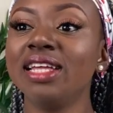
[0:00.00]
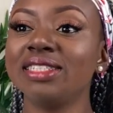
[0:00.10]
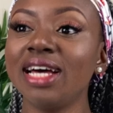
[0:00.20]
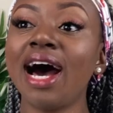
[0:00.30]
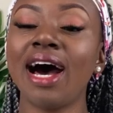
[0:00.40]

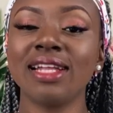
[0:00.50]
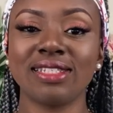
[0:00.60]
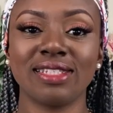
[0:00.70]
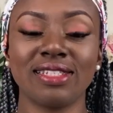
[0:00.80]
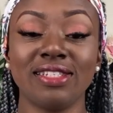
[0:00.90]
that
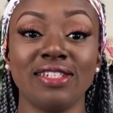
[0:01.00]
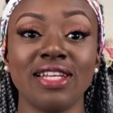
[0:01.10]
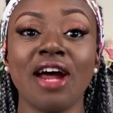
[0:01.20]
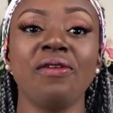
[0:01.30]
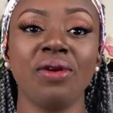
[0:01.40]

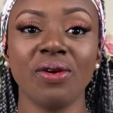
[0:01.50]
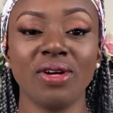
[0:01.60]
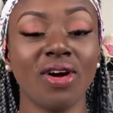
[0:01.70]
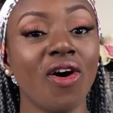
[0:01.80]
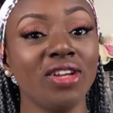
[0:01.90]

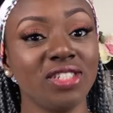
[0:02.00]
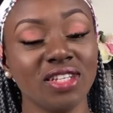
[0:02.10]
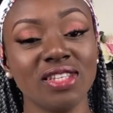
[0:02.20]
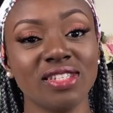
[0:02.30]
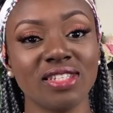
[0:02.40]
scenario on the
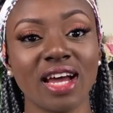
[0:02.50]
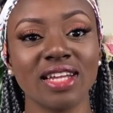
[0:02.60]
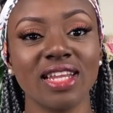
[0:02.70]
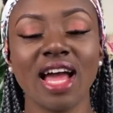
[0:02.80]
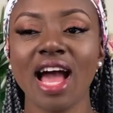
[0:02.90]
other
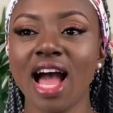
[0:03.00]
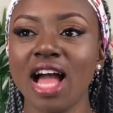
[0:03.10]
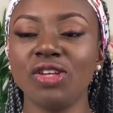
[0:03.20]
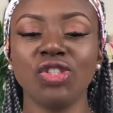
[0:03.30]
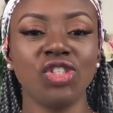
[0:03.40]
side
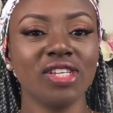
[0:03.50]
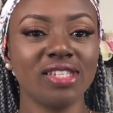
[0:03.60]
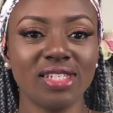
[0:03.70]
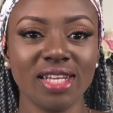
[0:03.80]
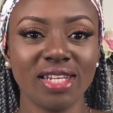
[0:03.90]
and you
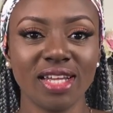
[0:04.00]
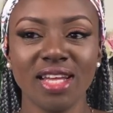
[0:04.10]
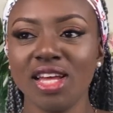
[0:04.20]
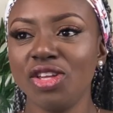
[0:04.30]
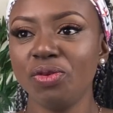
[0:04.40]
just stay there.
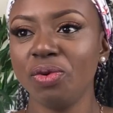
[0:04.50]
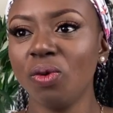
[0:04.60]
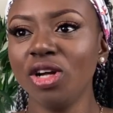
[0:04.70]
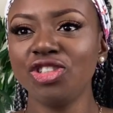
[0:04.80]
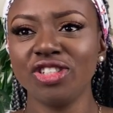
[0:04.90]
You'd be
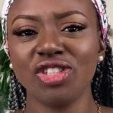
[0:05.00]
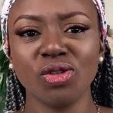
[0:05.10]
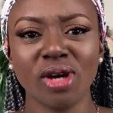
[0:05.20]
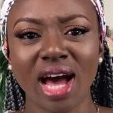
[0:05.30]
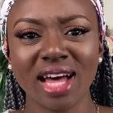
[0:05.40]
wondering,
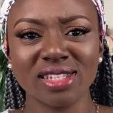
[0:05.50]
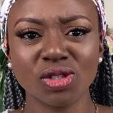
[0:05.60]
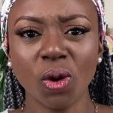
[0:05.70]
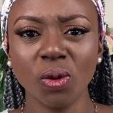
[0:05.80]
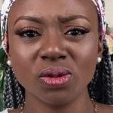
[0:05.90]
are
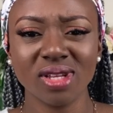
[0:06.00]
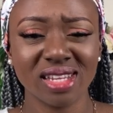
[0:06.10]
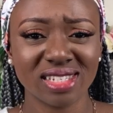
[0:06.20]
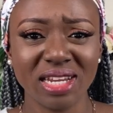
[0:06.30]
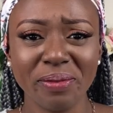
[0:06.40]
souls
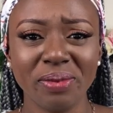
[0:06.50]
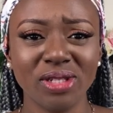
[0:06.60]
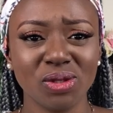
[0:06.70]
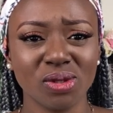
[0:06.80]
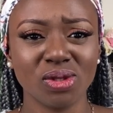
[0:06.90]

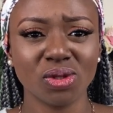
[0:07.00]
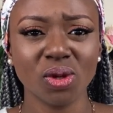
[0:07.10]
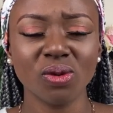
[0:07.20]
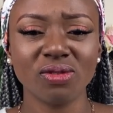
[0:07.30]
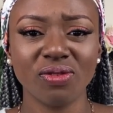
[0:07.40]
sleeping? Do
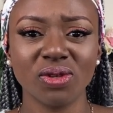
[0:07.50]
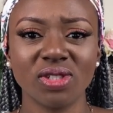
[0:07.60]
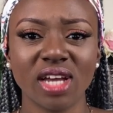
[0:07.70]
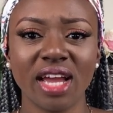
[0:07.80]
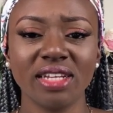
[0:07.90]
souls feel
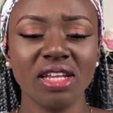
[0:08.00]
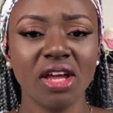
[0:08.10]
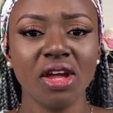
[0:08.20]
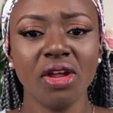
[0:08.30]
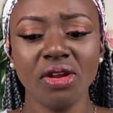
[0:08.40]
tired?
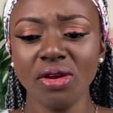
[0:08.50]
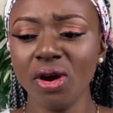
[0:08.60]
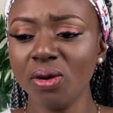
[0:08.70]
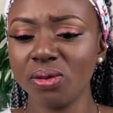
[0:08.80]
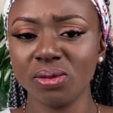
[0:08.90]

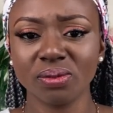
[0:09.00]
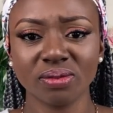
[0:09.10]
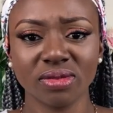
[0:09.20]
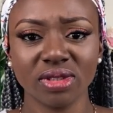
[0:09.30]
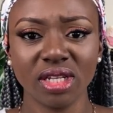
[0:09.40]
No,
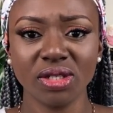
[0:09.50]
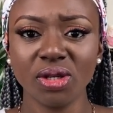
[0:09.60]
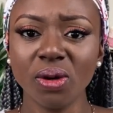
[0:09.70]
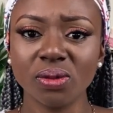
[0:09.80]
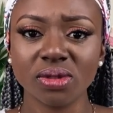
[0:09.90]
they
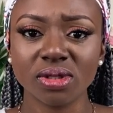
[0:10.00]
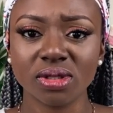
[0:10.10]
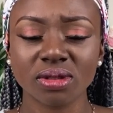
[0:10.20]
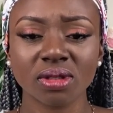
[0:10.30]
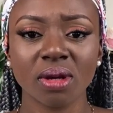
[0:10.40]
don't.
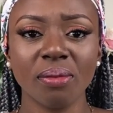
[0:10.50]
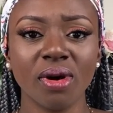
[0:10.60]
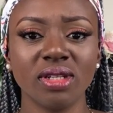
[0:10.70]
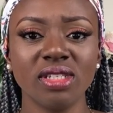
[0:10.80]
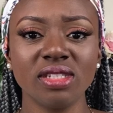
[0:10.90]

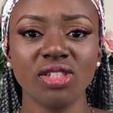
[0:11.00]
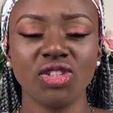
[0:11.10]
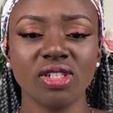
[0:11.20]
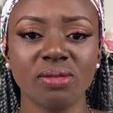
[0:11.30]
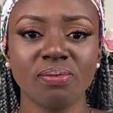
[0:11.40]
But these are
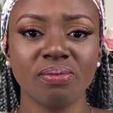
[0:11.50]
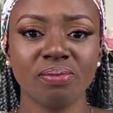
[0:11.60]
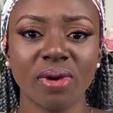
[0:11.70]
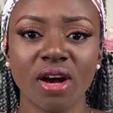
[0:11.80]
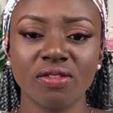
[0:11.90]
just
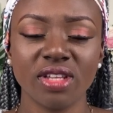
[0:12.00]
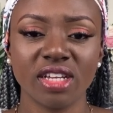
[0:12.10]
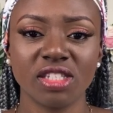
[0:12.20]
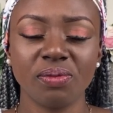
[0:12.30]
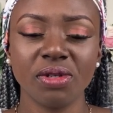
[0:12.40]
part of the
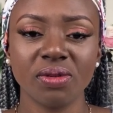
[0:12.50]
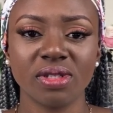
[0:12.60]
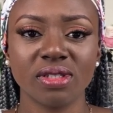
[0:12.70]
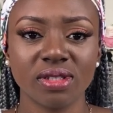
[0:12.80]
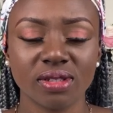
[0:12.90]

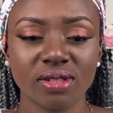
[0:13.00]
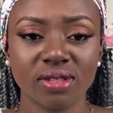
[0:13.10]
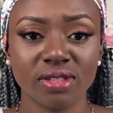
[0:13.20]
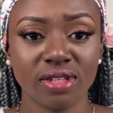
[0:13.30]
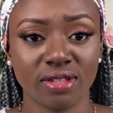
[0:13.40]
experiences
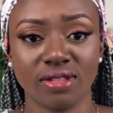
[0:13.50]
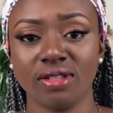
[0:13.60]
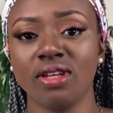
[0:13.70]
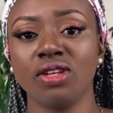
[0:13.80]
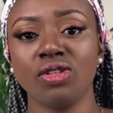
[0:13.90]
that
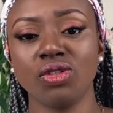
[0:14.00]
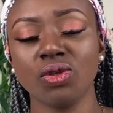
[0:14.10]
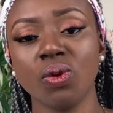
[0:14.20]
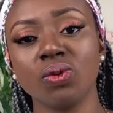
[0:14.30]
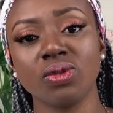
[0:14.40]

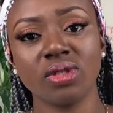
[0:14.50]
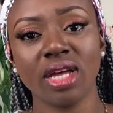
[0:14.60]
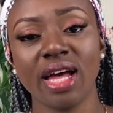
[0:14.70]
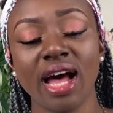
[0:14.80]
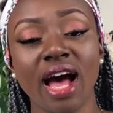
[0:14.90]
souls
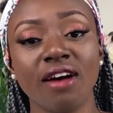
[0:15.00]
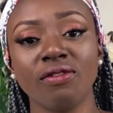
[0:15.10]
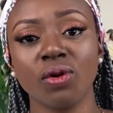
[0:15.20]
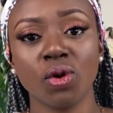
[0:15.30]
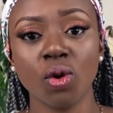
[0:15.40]
have
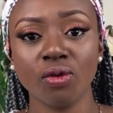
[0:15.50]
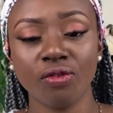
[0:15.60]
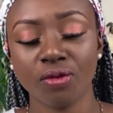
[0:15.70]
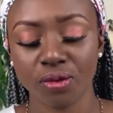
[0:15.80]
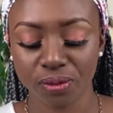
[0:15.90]
or go
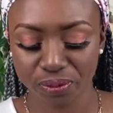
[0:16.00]
through.